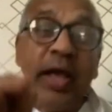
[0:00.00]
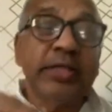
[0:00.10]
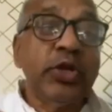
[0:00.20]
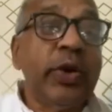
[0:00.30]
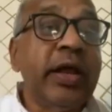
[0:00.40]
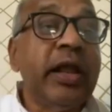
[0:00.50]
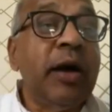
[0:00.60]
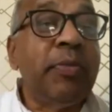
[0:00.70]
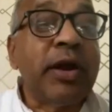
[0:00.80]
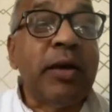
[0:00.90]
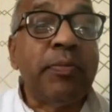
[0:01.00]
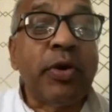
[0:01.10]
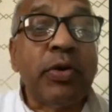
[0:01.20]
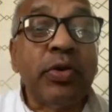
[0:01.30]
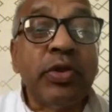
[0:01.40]
as you are in apara
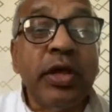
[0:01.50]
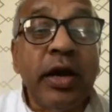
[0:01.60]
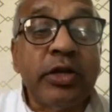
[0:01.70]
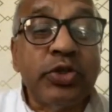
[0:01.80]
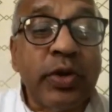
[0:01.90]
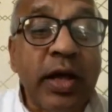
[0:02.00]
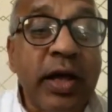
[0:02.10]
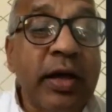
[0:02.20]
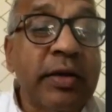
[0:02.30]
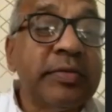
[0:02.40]
prakriti, Arjuna,